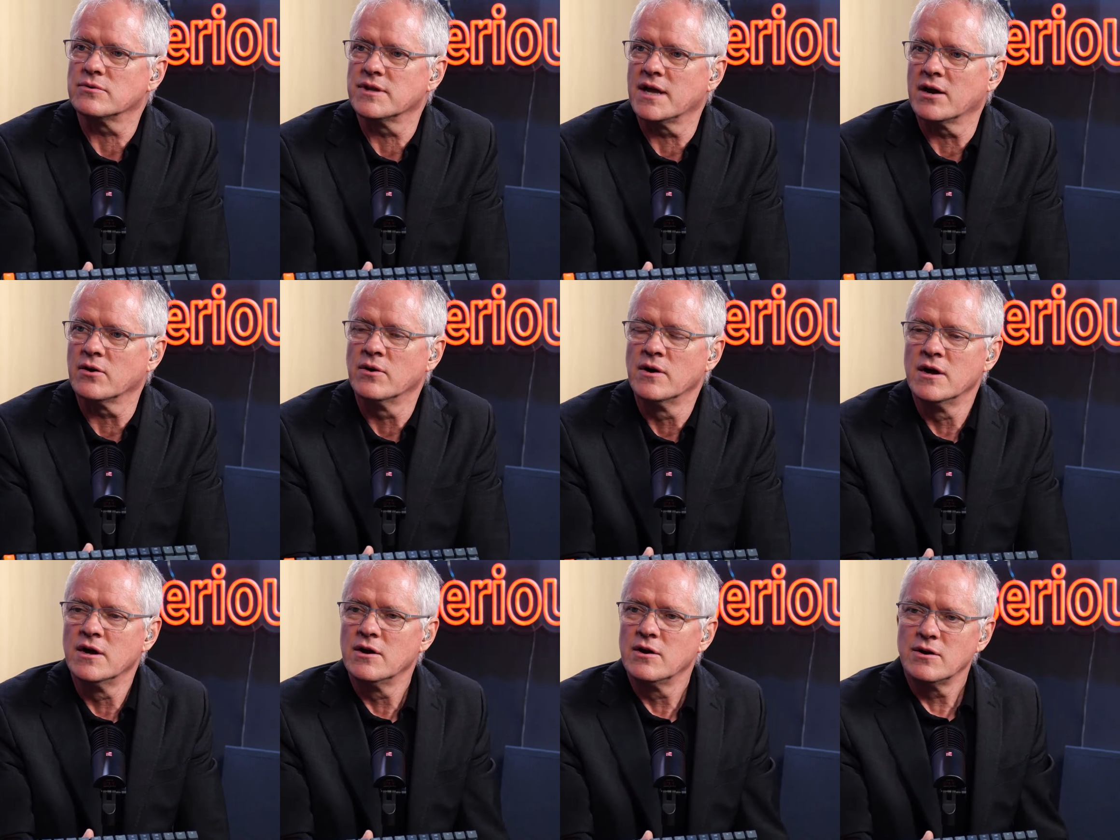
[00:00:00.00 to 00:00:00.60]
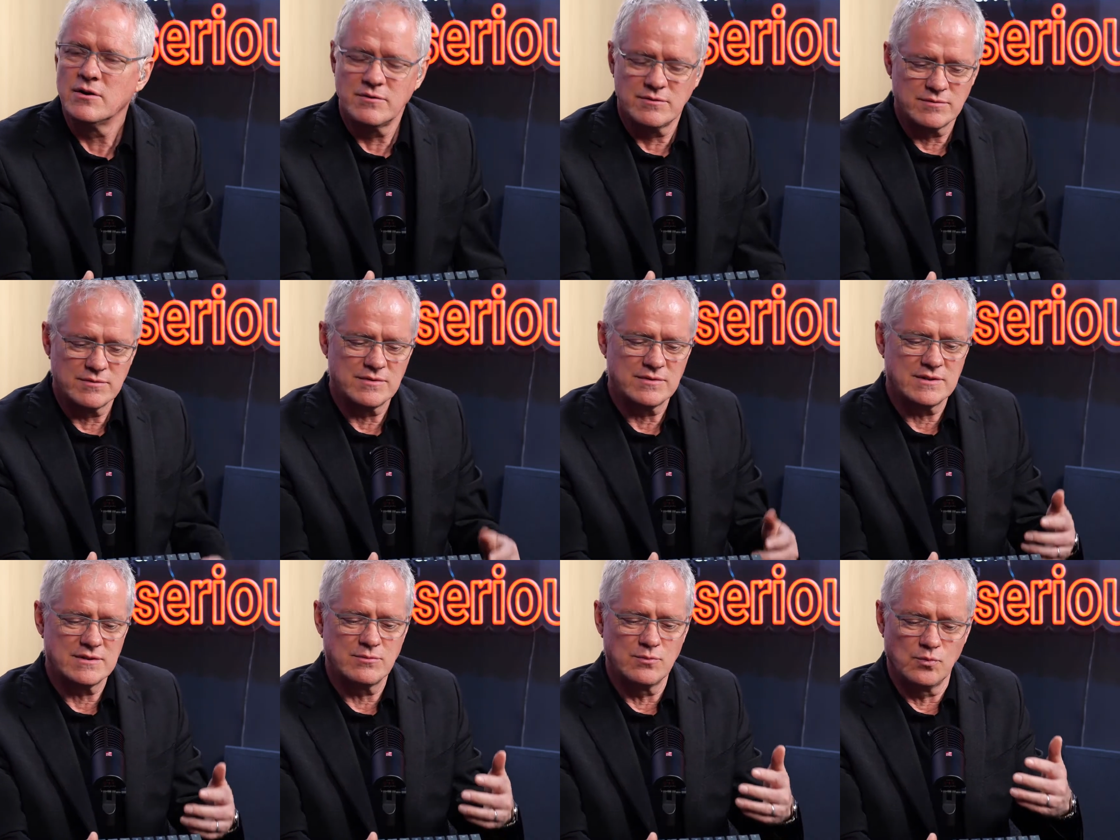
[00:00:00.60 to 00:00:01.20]
Now,
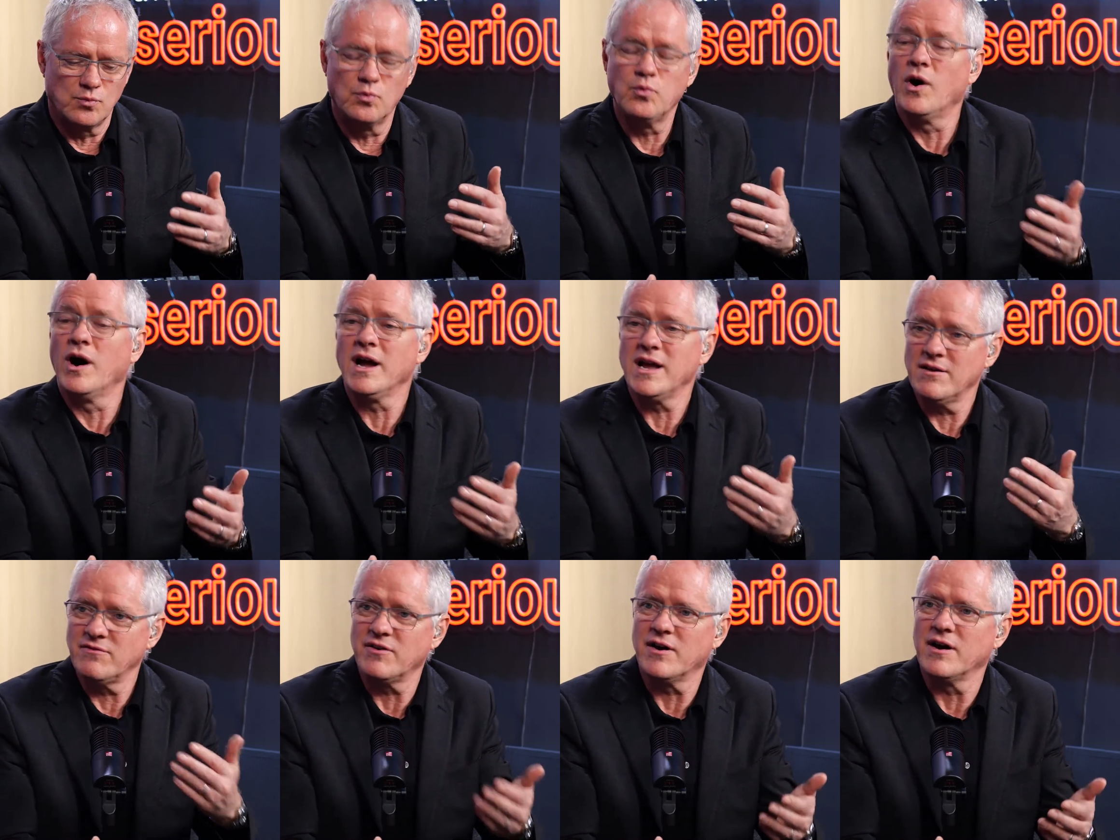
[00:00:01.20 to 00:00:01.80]
why have I